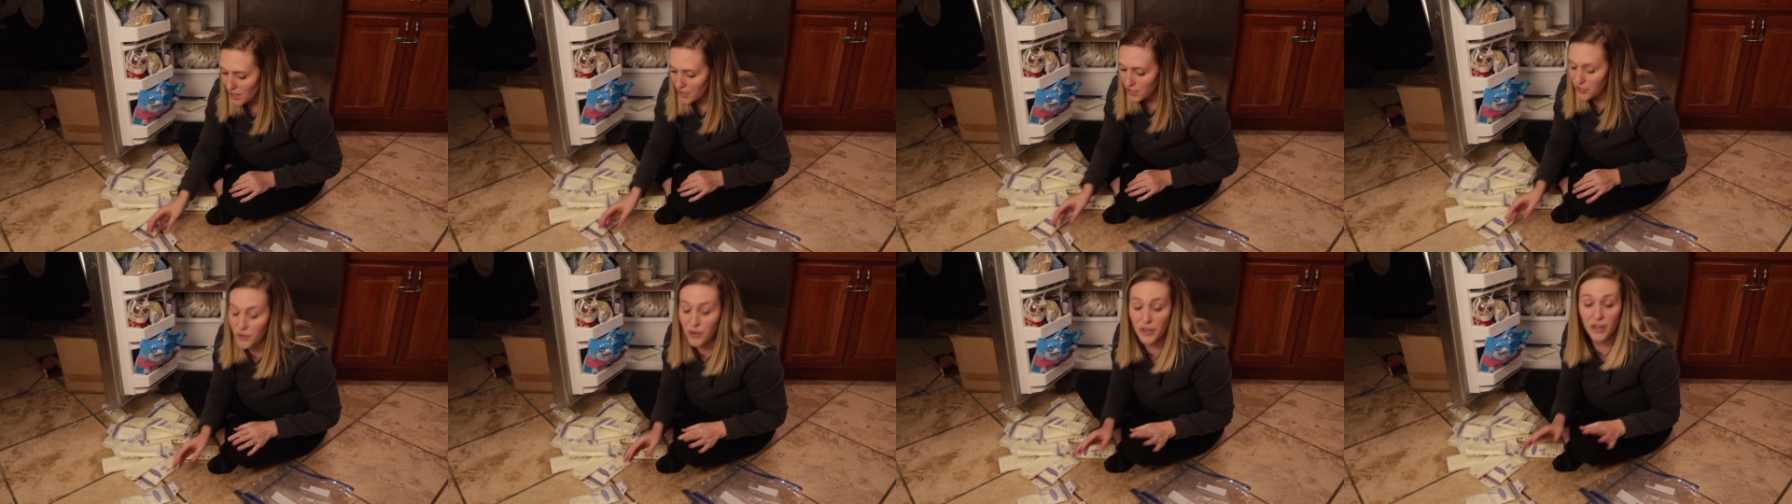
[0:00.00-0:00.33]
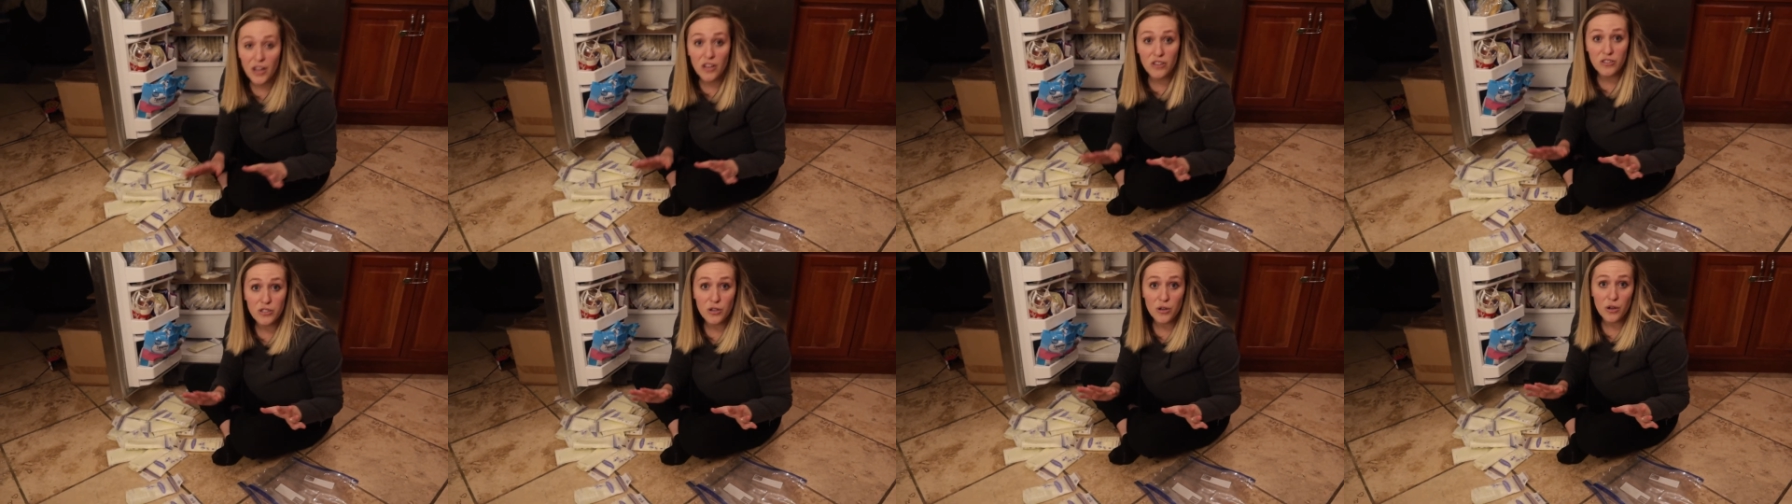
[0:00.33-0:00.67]
You can
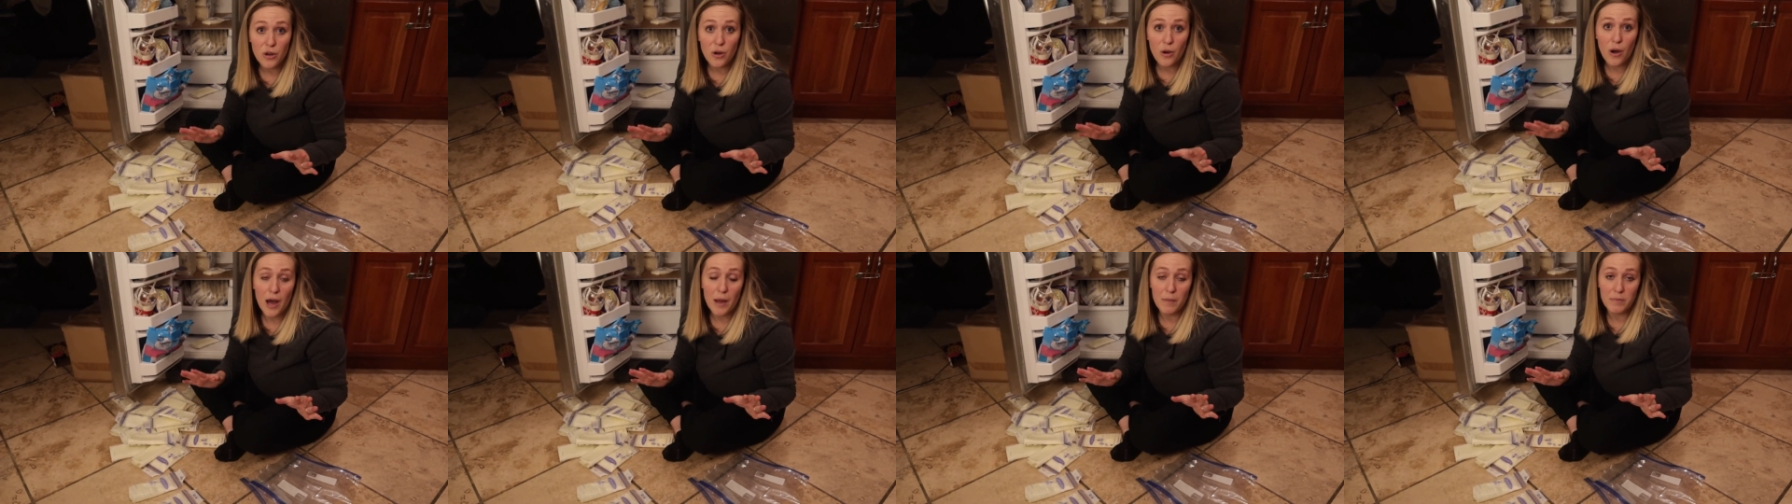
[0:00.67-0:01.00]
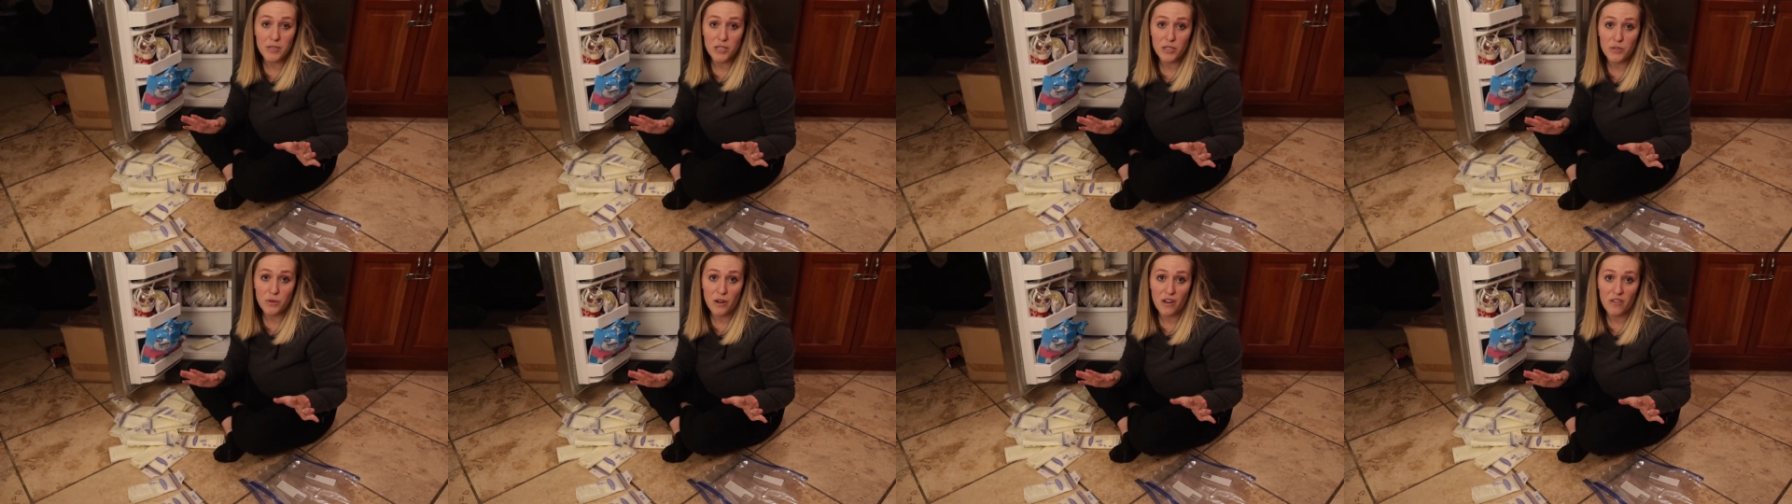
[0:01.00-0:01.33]
also go up
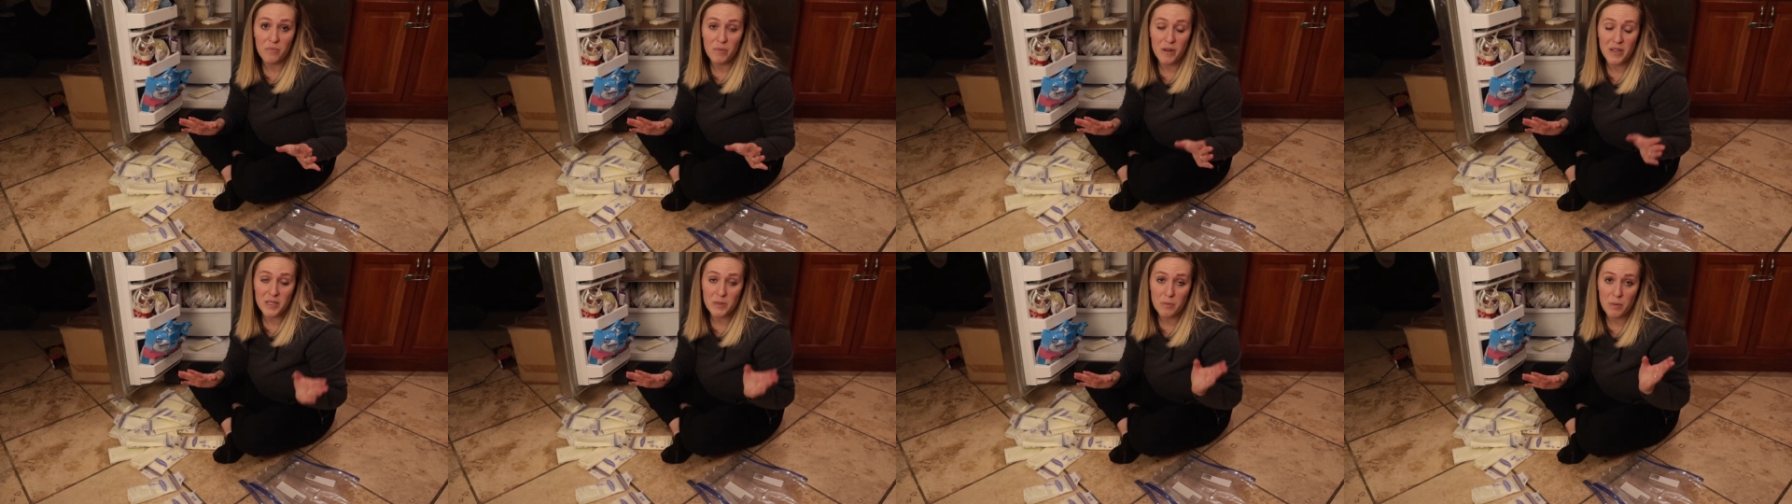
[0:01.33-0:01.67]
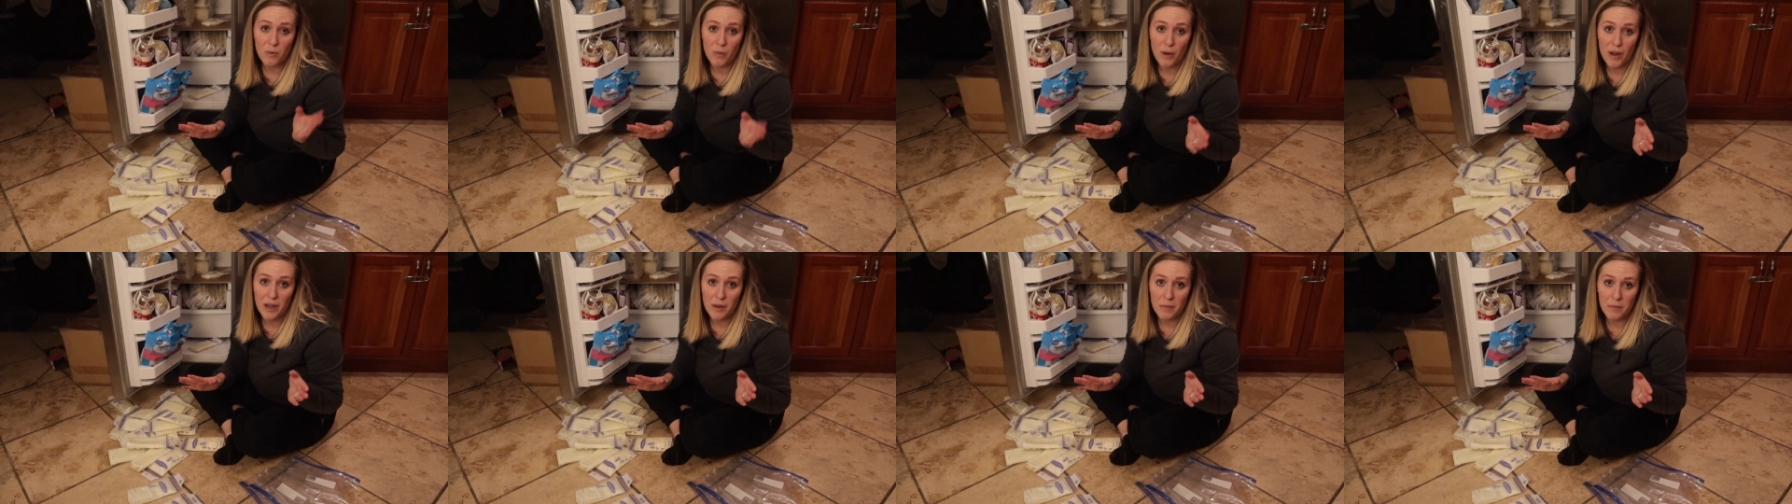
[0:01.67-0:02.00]
to 12 months,
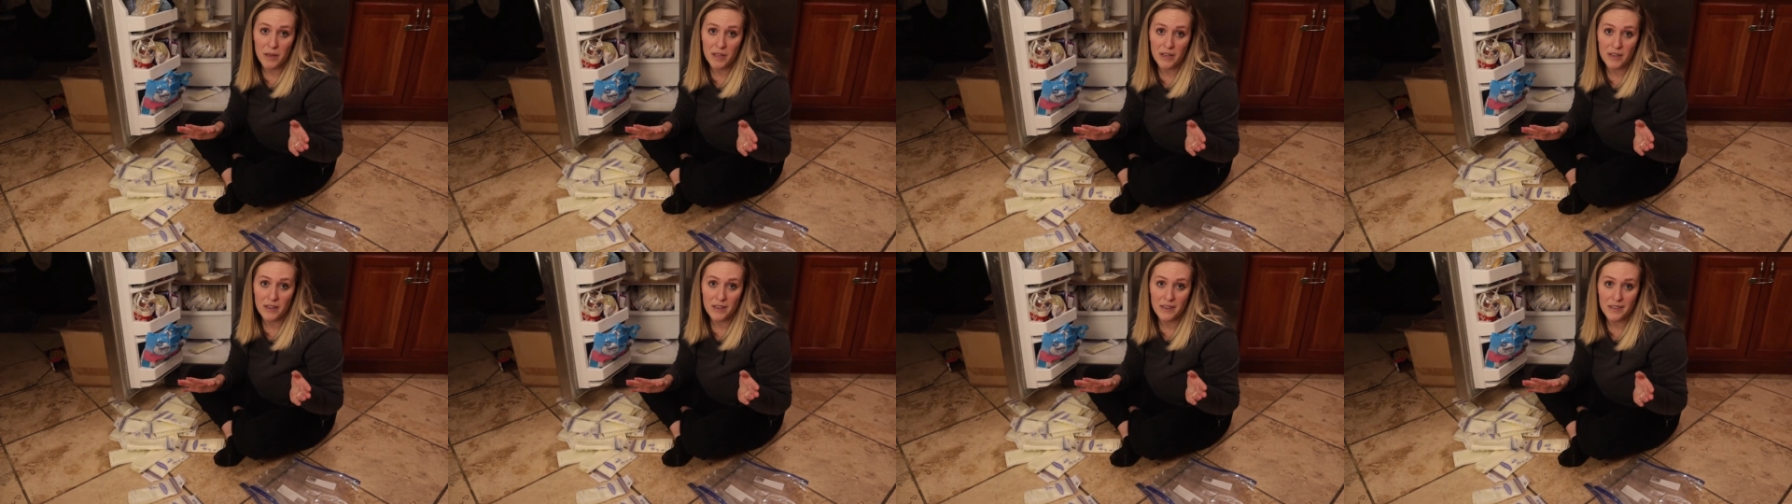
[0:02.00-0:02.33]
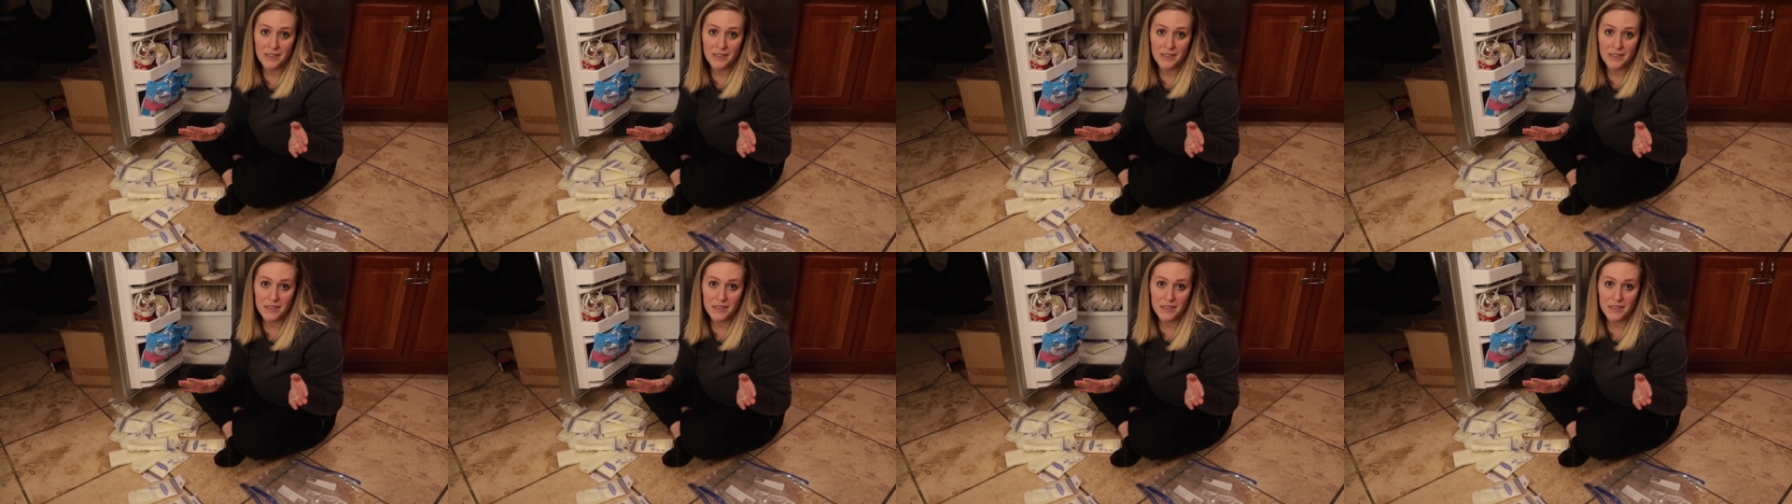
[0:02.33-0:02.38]
but recommended